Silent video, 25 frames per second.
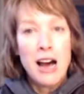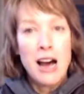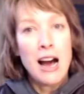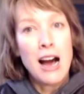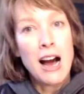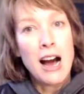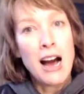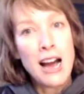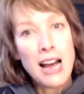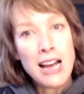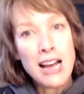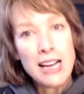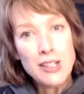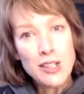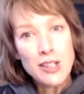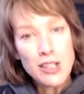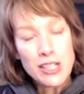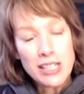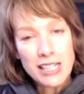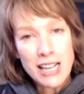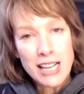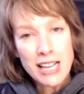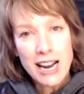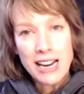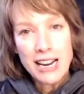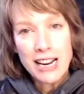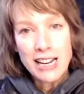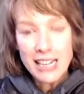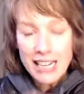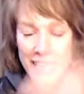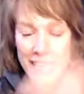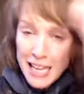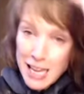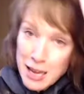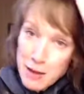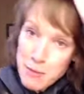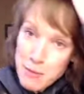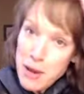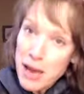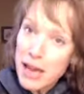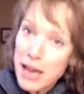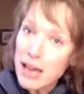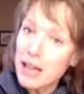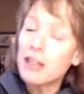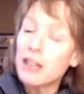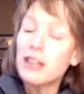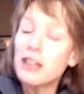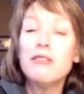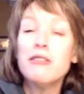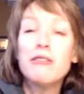I just got an
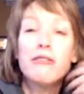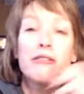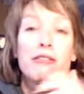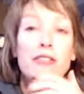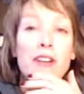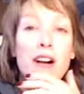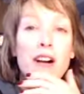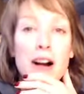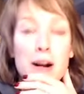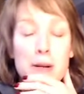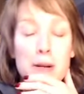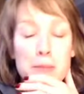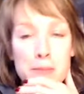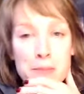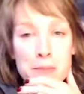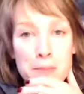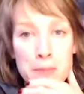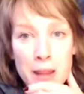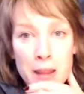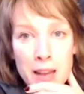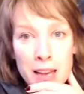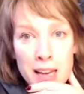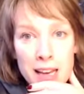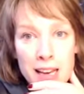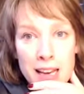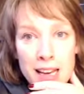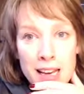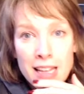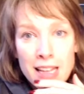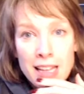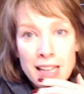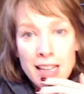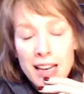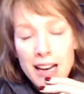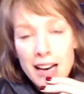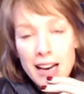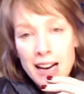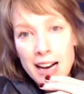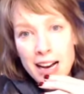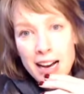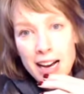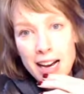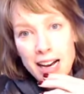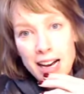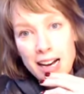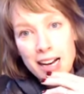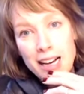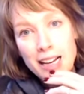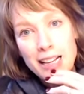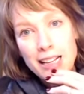email from
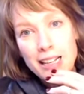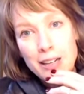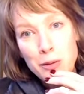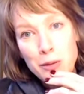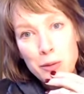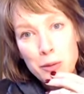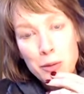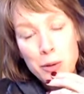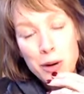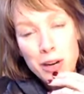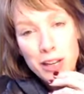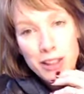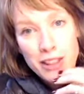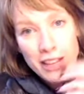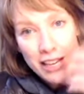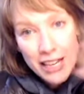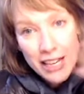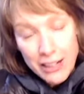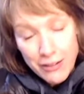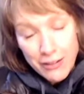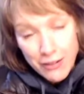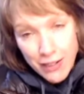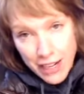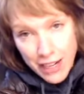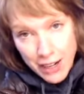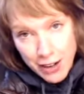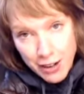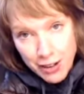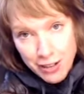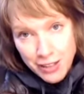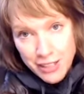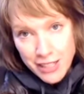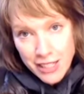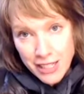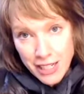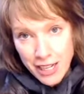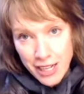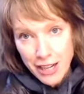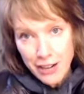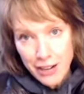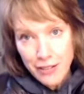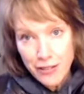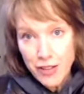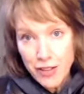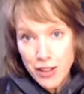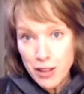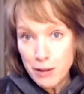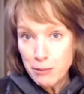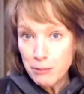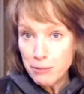one of the conveners of
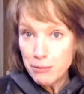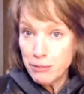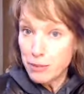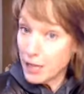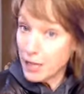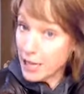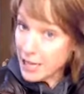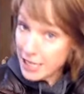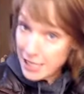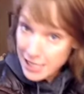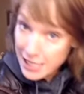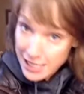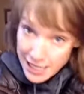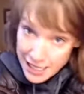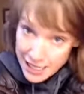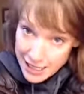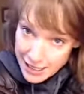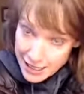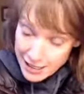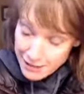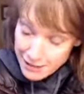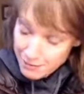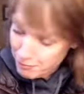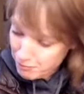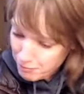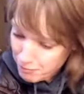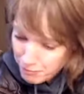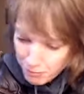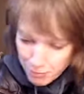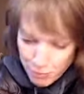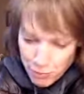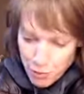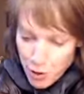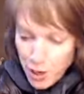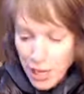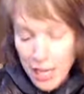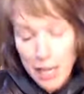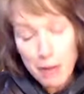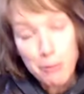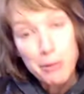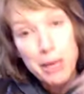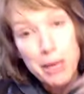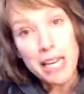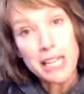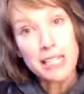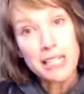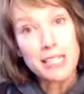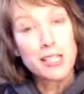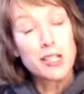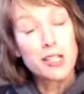the place that's bringing me
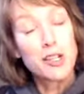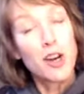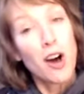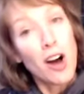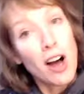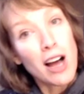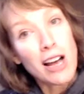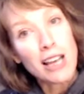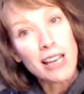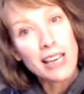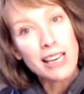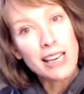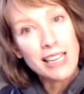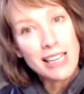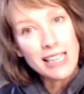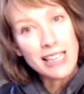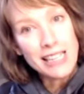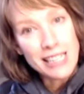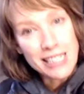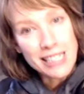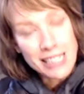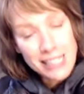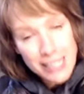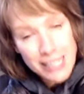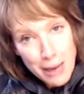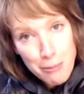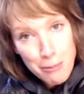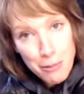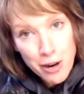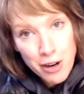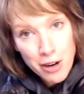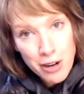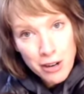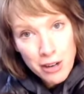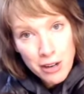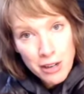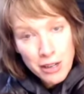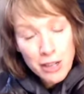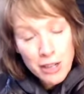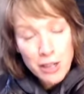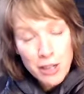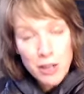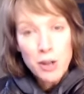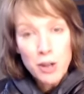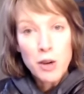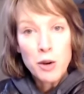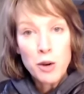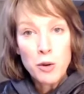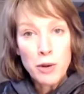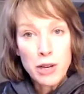into talk in December,
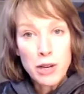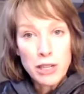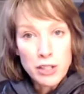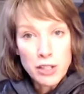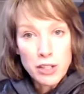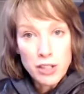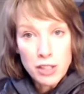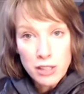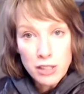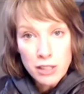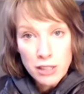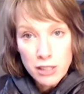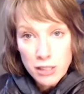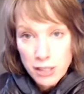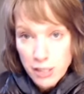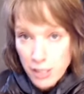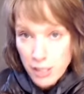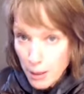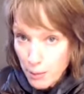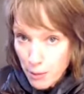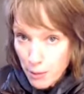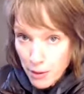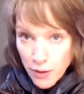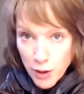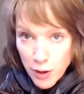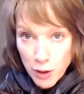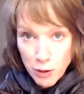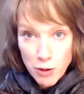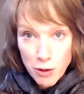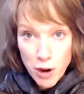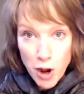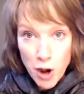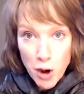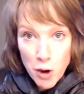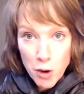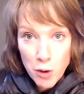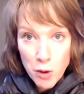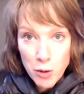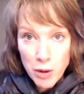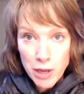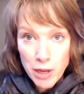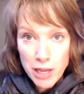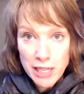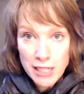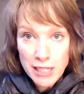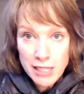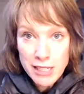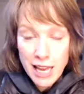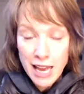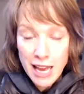which some of you know
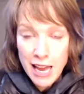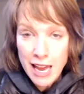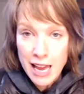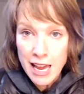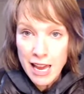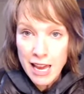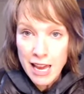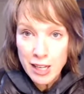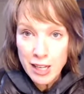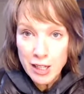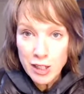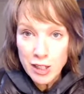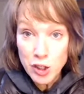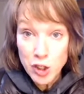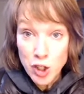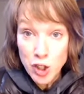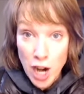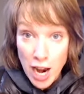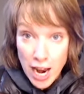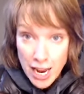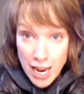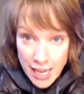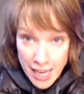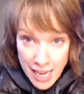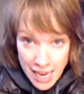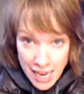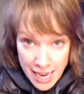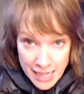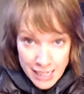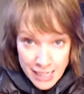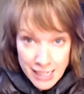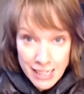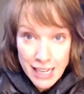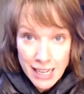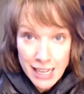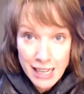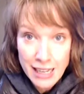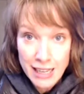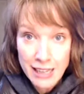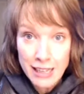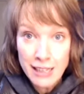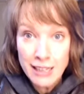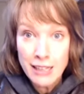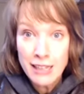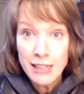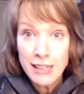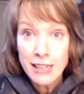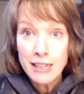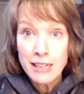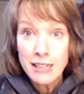is a gigantic
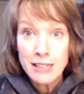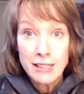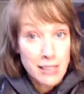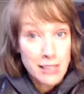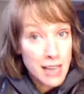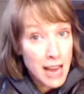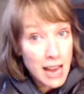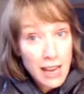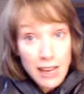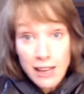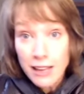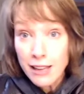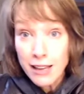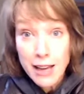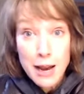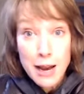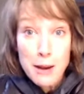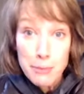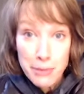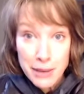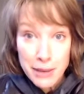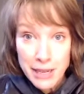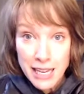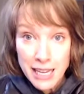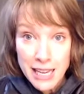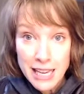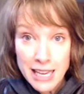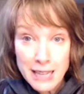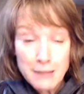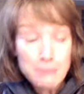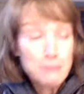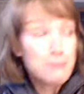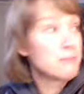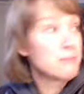tech company.